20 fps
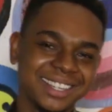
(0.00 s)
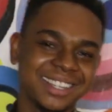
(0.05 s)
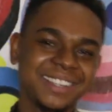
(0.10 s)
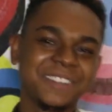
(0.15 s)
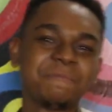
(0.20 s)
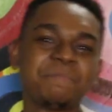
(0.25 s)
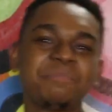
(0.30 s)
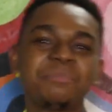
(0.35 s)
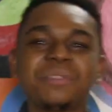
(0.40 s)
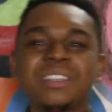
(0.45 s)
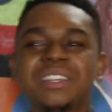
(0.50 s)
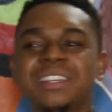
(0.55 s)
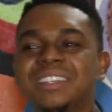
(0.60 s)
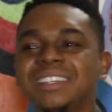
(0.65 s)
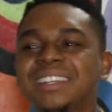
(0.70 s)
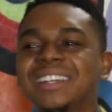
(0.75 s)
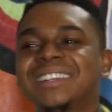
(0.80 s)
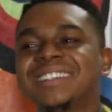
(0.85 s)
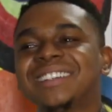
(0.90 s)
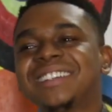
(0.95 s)

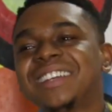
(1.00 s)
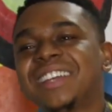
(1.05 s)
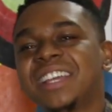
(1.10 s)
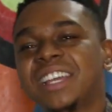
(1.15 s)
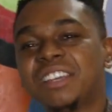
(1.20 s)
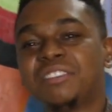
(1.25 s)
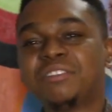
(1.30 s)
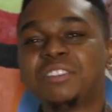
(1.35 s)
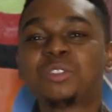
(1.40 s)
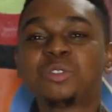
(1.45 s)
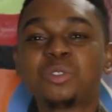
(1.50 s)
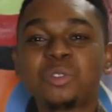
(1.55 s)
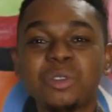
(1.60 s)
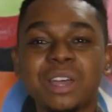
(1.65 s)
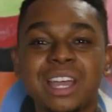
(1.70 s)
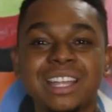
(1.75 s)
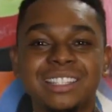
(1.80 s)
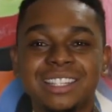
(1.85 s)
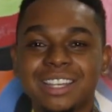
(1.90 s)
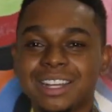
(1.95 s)
if he's too
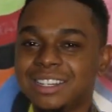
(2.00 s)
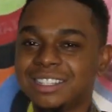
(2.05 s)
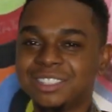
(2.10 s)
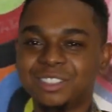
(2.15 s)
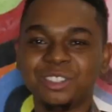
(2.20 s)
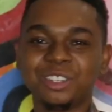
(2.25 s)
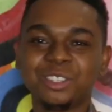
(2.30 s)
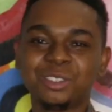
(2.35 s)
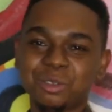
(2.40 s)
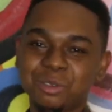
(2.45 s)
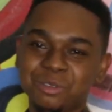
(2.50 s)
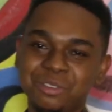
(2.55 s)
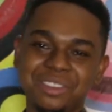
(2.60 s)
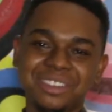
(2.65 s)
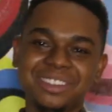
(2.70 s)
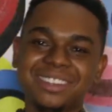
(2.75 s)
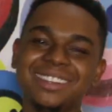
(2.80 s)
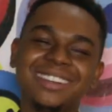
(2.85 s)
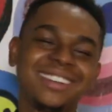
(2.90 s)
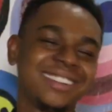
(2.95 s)
agile, he's not so
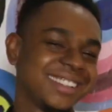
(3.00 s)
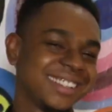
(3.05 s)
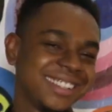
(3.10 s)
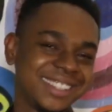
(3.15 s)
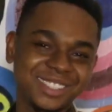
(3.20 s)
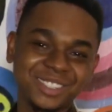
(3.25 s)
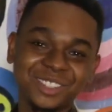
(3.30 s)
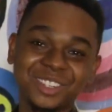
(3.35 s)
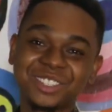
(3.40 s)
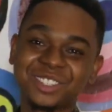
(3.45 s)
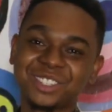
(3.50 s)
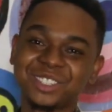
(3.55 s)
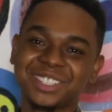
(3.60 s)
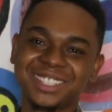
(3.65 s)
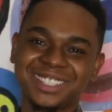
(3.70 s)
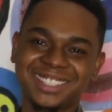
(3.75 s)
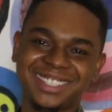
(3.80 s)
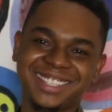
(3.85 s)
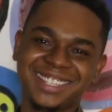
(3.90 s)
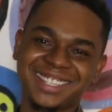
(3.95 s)
he's not so
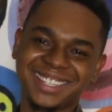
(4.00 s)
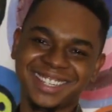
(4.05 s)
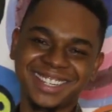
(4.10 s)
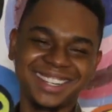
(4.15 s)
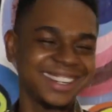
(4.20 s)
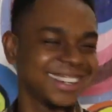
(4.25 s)
rich.